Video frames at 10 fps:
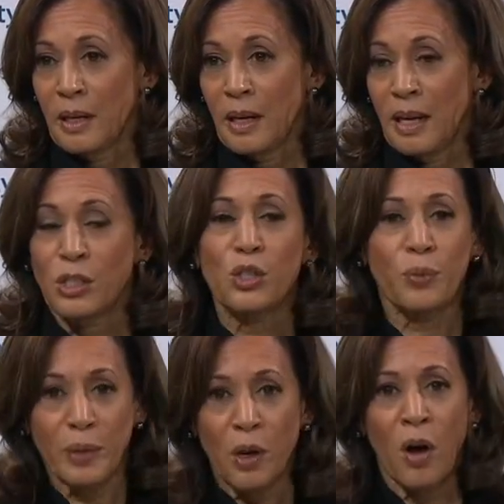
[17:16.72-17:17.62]

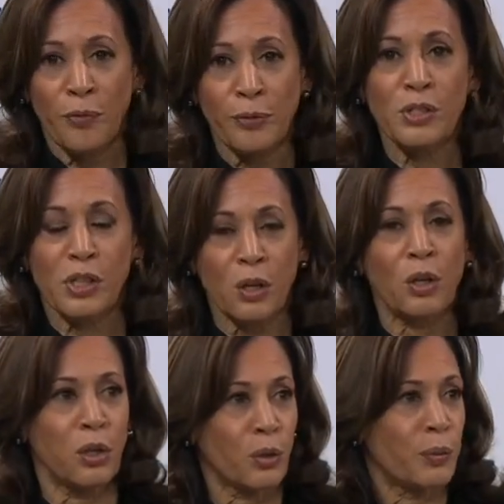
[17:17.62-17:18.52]
History offers a
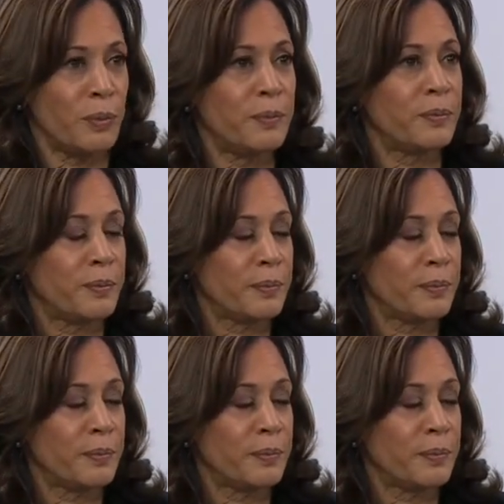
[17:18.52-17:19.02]
clue.